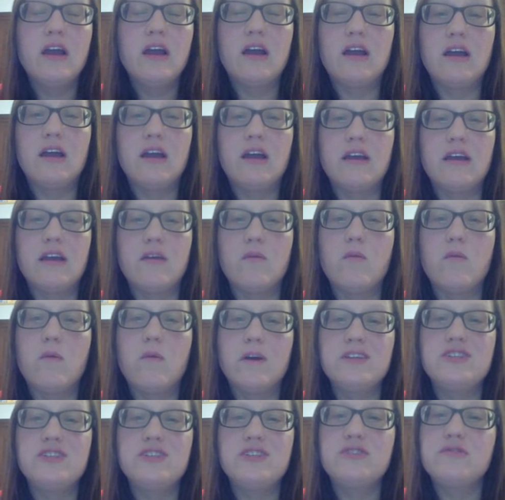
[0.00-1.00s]

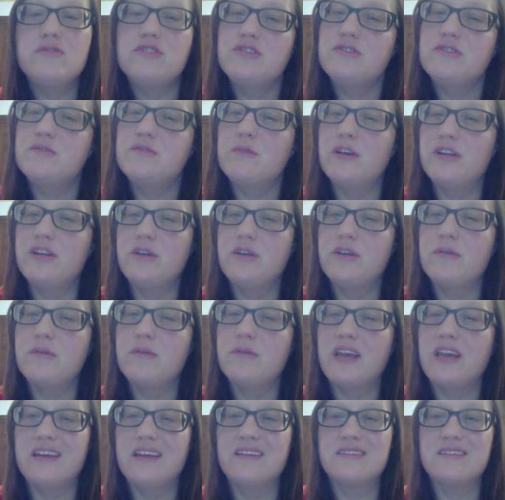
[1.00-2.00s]
Once you choose one, you
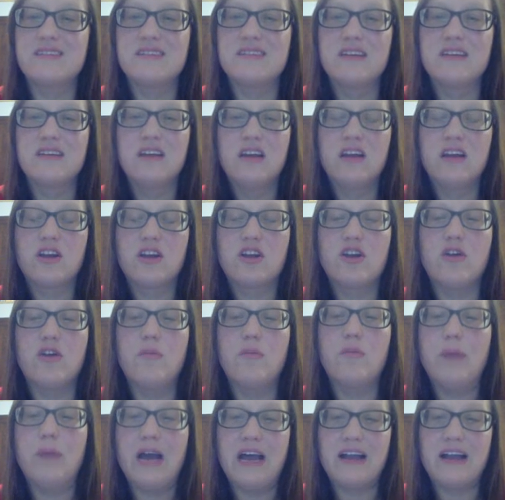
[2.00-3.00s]
can't
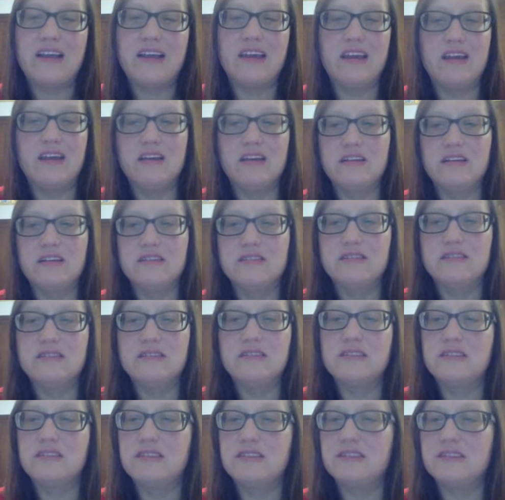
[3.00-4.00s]
go back and
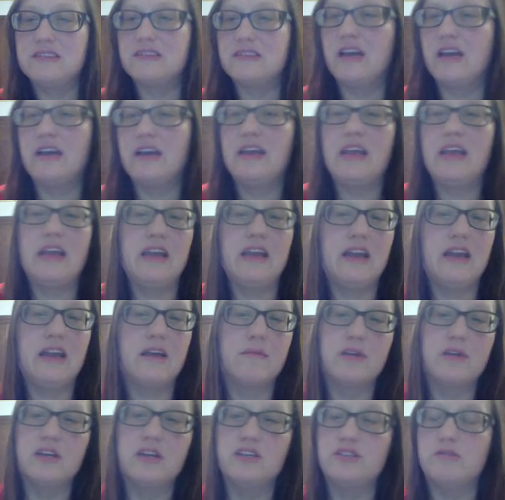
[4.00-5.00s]
decide, hey,
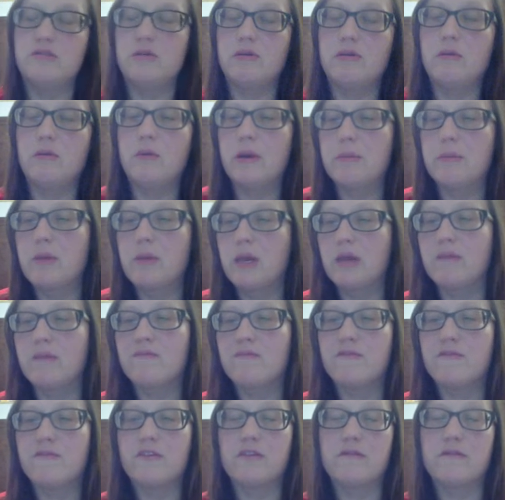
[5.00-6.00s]
I'm going to do a
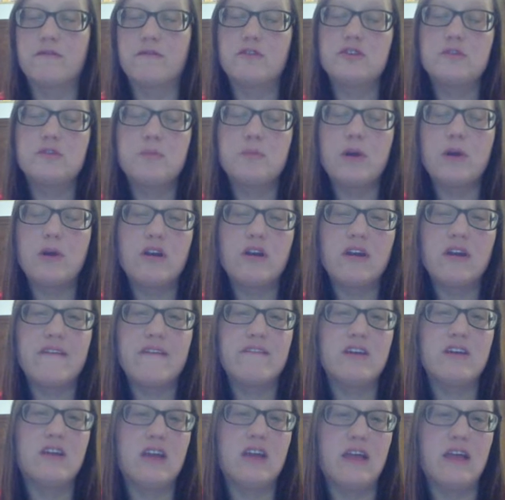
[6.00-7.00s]
webcam for the first part
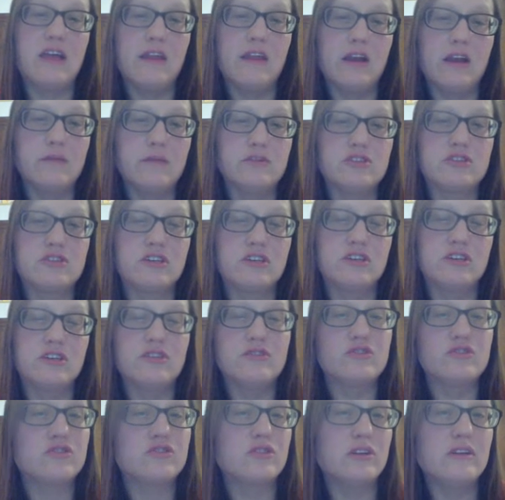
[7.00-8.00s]
of it, and then I'm just going to do
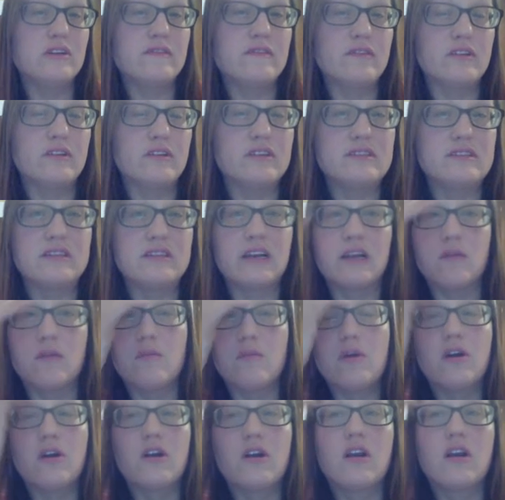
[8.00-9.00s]
screen for the
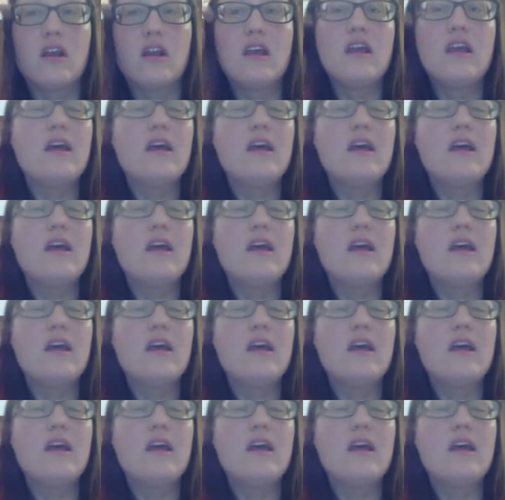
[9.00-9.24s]
second part.